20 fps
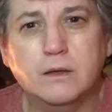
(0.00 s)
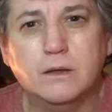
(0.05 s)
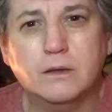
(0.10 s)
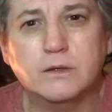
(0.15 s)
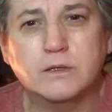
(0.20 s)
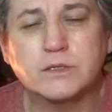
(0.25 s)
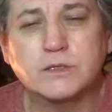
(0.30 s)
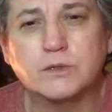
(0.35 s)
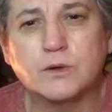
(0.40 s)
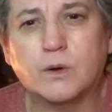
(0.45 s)

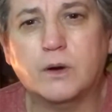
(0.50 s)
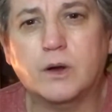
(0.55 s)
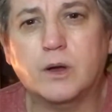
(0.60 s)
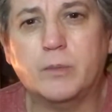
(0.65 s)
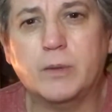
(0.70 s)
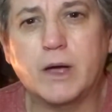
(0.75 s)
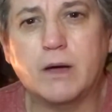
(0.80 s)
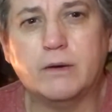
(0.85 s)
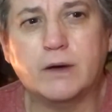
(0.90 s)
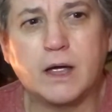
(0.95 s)
The story
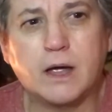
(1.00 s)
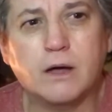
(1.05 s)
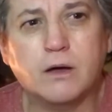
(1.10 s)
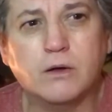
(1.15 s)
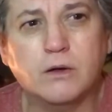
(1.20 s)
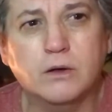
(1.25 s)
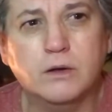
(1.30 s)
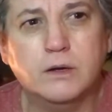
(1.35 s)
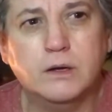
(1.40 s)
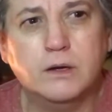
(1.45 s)
about
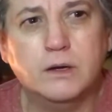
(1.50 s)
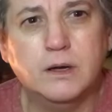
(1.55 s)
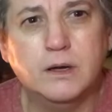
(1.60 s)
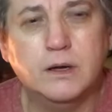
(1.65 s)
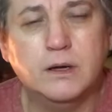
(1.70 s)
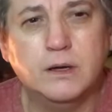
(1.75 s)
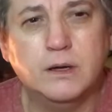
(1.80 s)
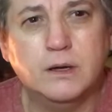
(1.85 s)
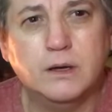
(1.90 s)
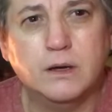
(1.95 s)
how
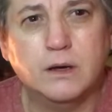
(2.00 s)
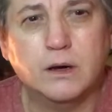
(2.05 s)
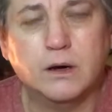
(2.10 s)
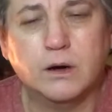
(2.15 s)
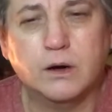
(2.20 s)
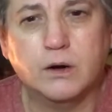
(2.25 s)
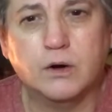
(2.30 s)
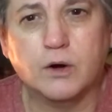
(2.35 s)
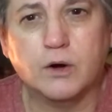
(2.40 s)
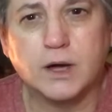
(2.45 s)

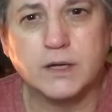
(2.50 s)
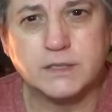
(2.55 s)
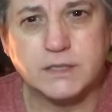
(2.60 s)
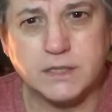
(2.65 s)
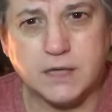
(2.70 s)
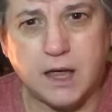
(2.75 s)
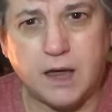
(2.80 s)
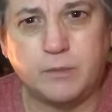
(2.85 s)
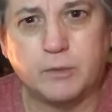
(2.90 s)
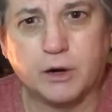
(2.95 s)
Christ
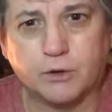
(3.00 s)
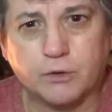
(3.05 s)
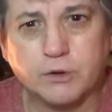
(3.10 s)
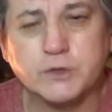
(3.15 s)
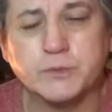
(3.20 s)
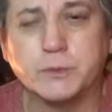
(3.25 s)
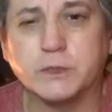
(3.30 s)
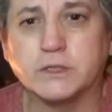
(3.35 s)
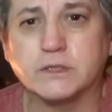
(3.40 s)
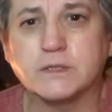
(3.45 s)
came at
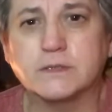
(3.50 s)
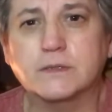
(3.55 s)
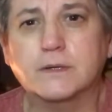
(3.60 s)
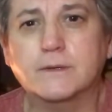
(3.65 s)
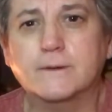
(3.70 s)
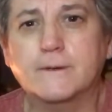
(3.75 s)
Christmas